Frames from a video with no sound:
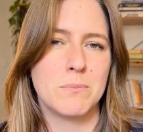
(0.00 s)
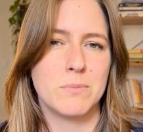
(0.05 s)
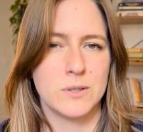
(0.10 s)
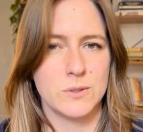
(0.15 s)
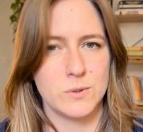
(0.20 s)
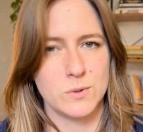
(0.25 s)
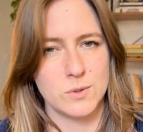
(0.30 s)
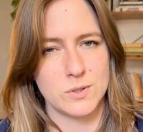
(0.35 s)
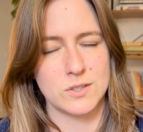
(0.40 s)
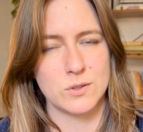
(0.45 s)

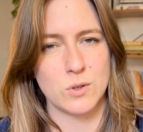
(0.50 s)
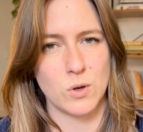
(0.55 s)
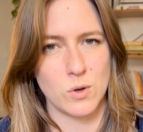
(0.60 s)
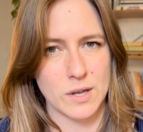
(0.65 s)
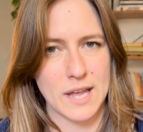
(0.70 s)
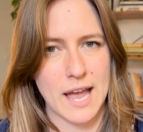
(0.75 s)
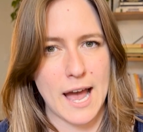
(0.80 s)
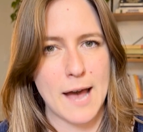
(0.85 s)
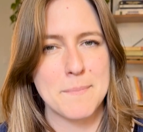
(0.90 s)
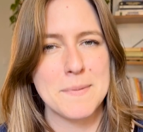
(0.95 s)
blue
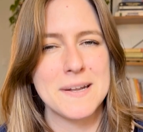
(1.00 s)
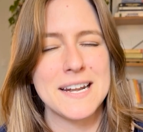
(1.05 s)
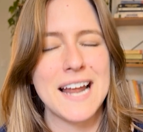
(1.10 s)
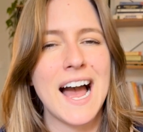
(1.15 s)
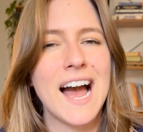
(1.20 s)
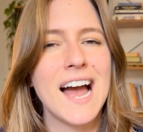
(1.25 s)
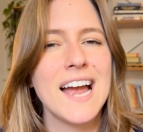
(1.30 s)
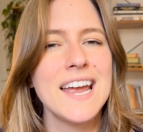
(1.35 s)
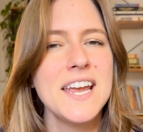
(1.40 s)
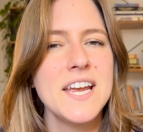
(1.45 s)
skullcap, and
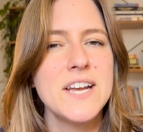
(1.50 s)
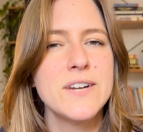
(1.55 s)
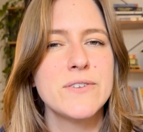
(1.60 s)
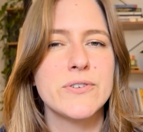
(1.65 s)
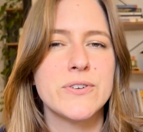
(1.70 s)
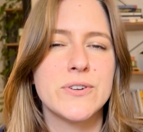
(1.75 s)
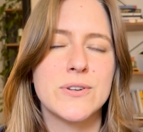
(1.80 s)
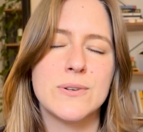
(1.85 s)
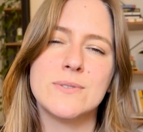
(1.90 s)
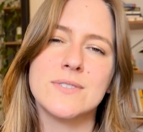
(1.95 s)
I
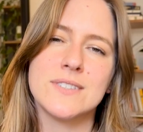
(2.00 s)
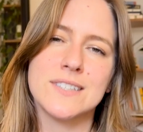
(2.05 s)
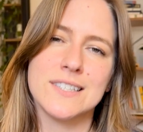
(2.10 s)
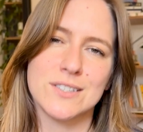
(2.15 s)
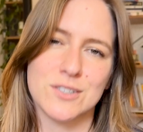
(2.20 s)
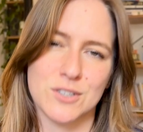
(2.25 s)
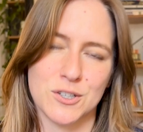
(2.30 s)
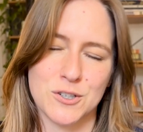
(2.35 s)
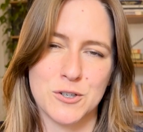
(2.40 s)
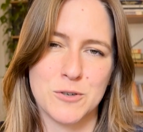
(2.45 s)
introduced
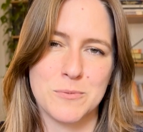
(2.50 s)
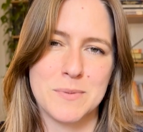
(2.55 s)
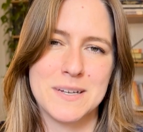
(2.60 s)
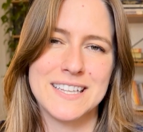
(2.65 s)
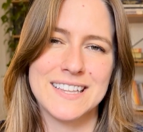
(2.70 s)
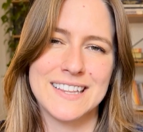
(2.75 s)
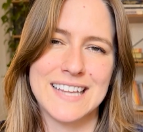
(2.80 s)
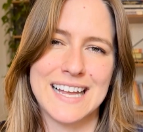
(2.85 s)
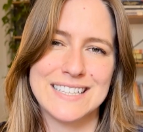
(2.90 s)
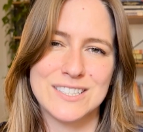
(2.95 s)
this herb
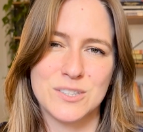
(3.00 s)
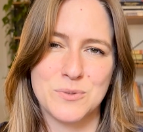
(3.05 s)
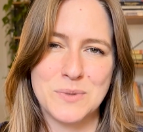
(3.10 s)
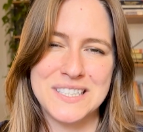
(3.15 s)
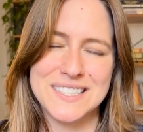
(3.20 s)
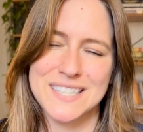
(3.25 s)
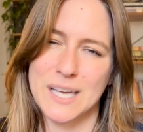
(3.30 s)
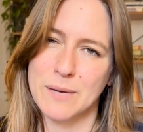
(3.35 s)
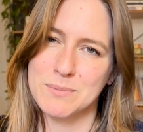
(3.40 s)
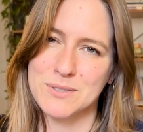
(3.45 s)
in last
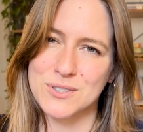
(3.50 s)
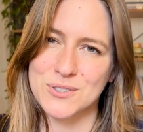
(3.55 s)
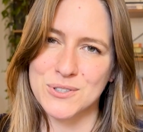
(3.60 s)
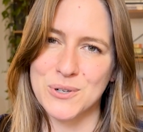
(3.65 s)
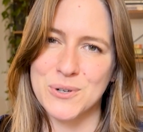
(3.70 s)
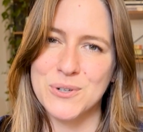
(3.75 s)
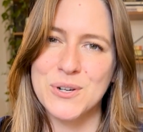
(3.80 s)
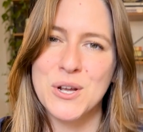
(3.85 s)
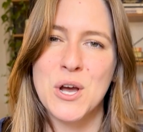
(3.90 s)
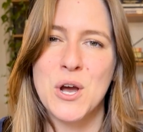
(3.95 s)
week's
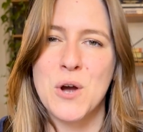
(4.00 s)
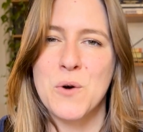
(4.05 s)
episode